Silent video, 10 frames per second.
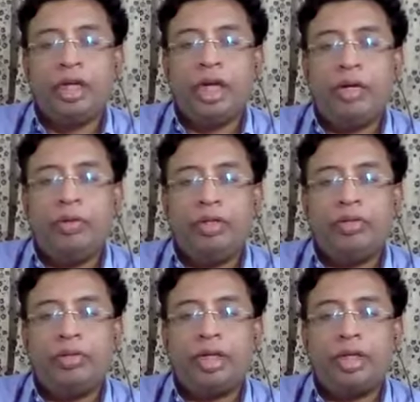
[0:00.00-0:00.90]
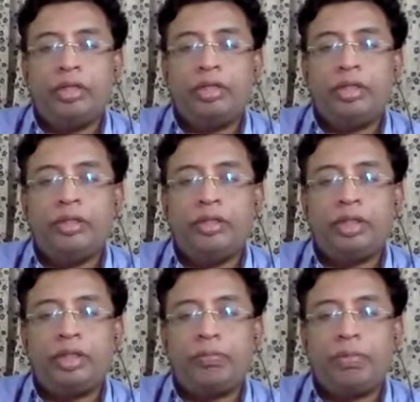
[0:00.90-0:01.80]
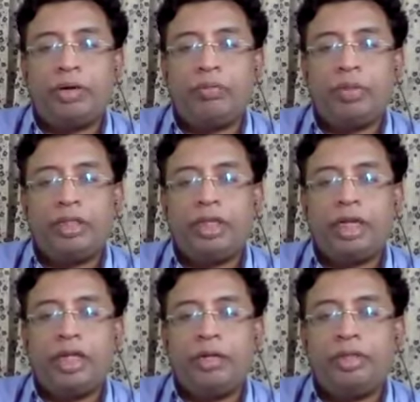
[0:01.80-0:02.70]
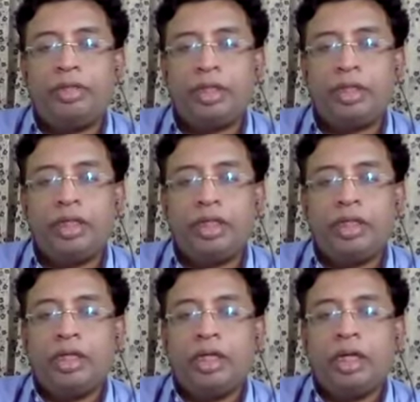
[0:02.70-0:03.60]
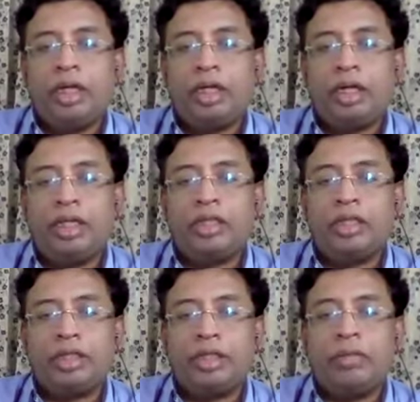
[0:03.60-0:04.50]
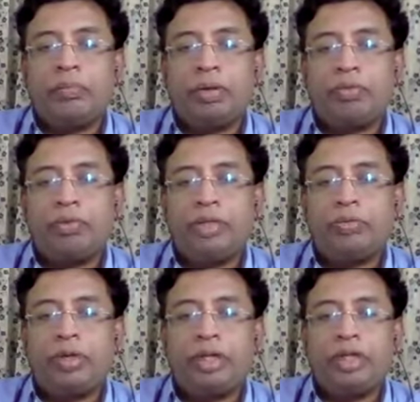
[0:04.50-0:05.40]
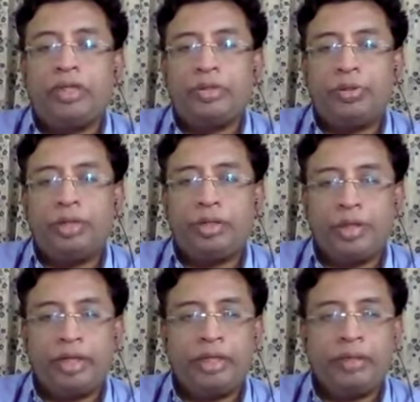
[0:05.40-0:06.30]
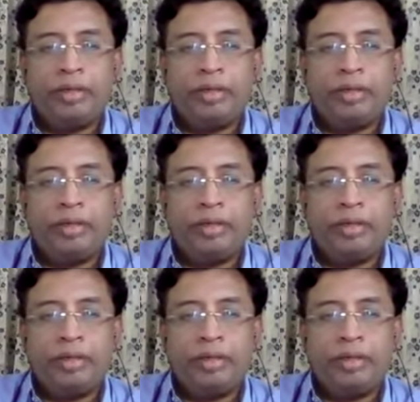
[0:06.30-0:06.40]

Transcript: And without technology, such a power measure, NTPC cannot sustain the performance what it is doing today.